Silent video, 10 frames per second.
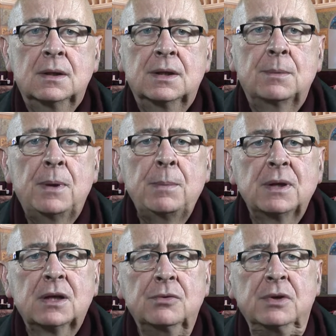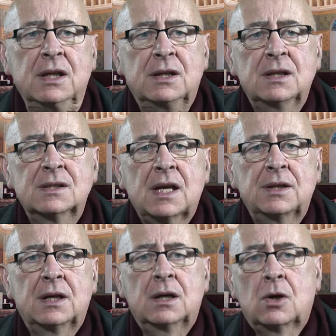the biblical readings and
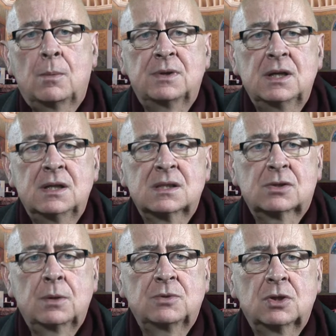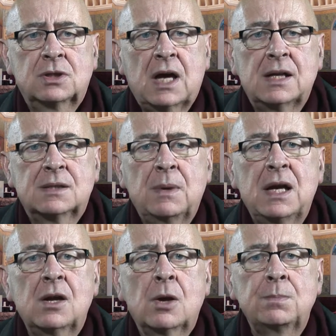their accompanying scripture chants may
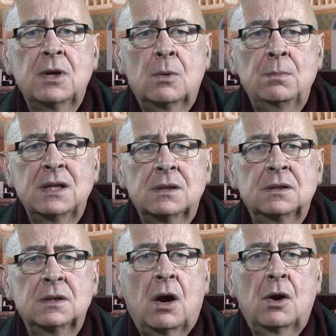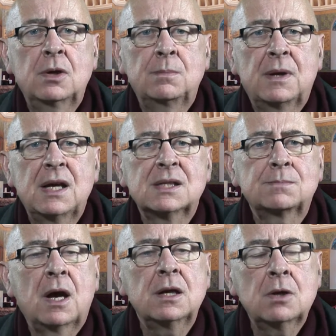not be omitted or replaced
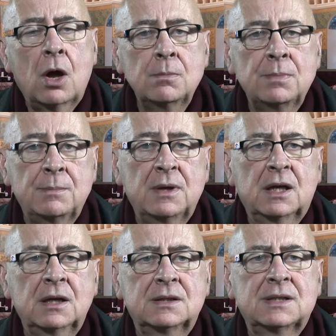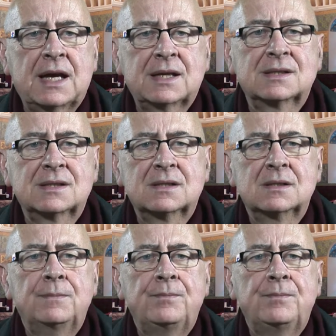by non biblical texts.